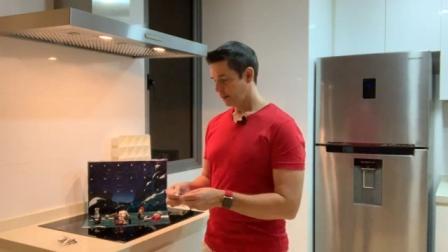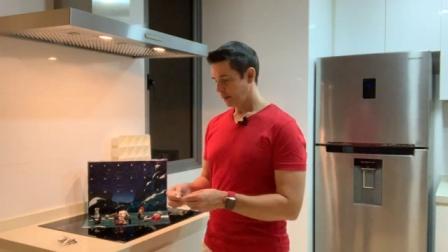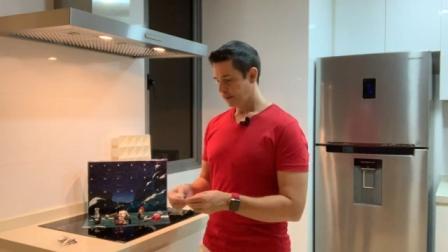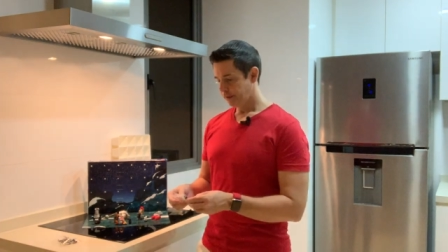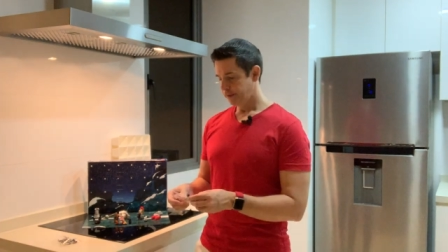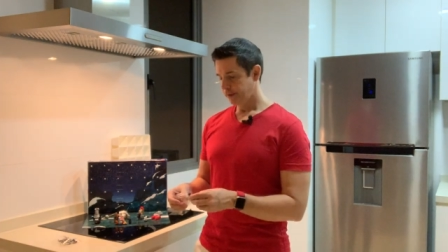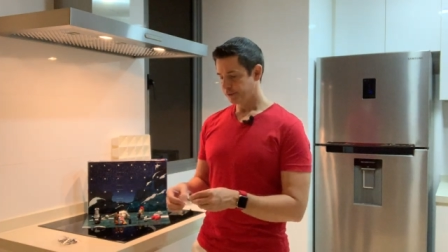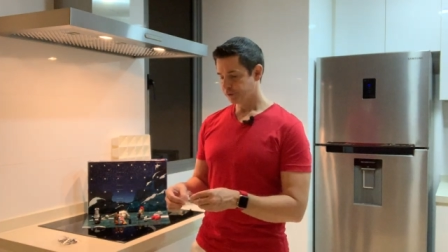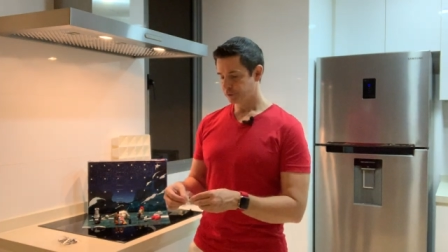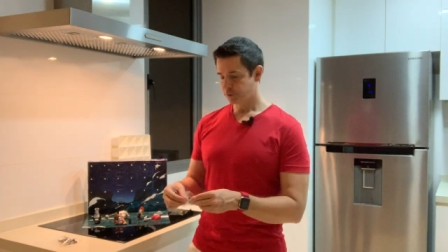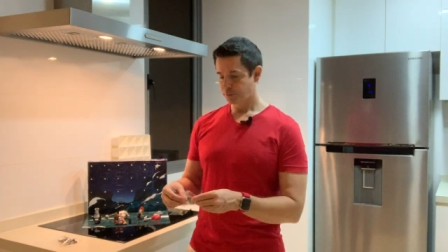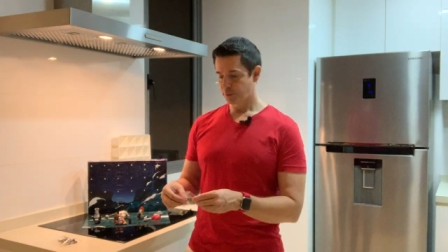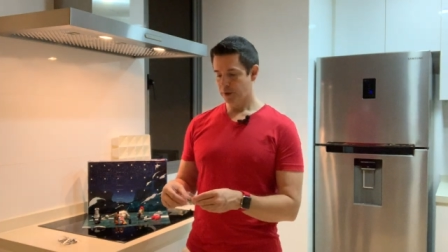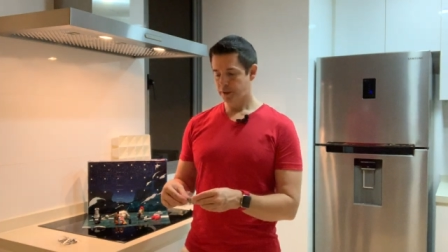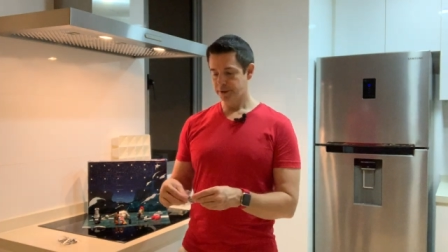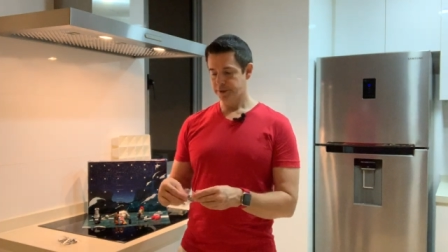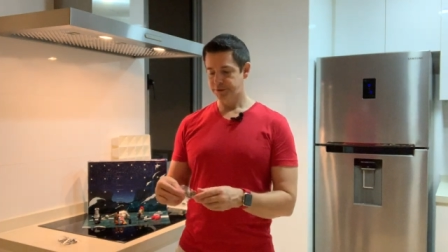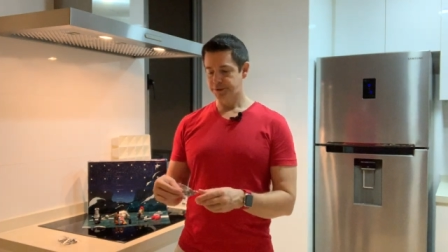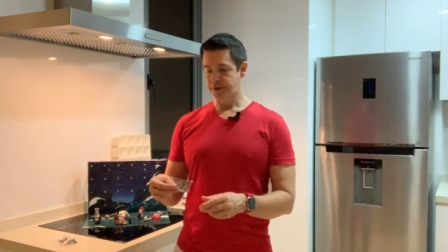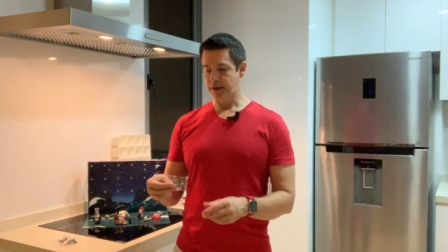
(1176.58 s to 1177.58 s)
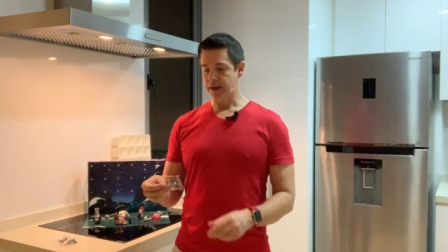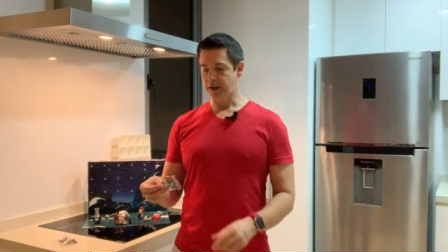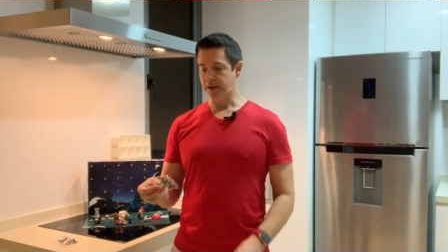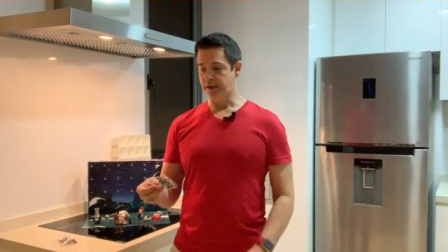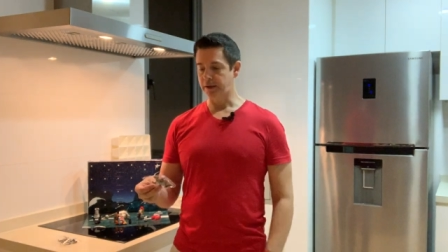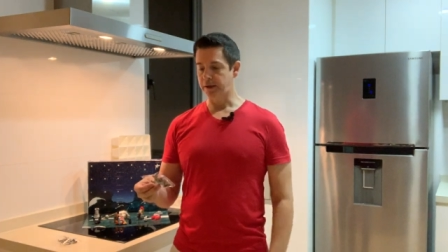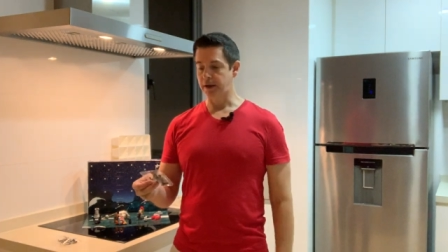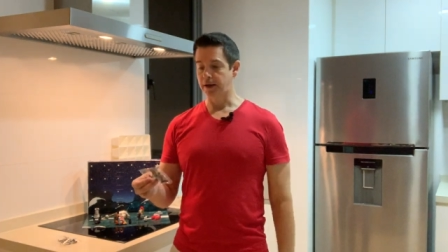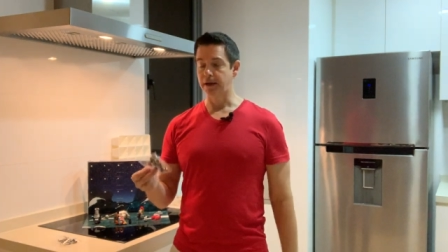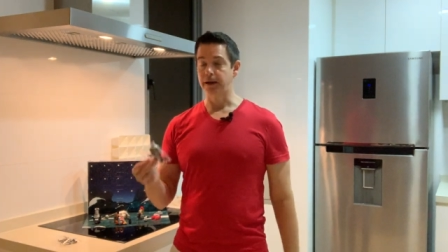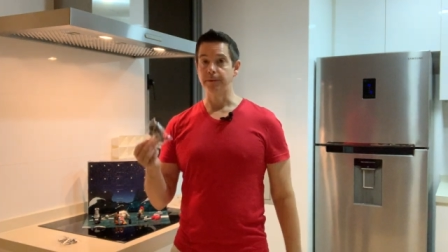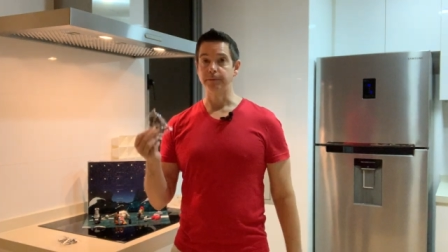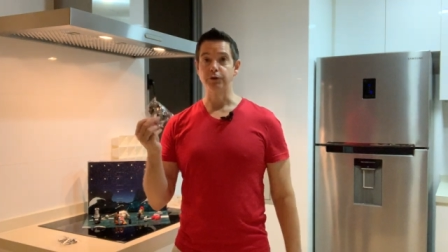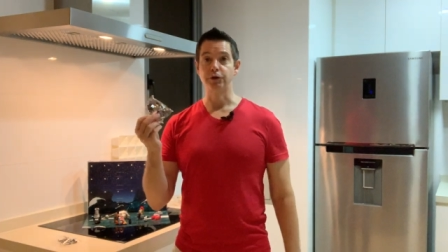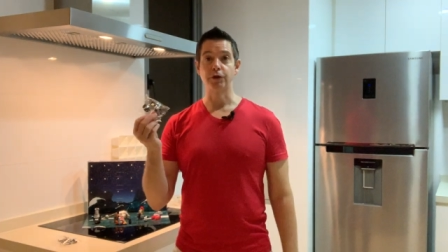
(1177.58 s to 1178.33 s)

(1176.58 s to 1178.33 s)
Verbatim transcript: This was a um,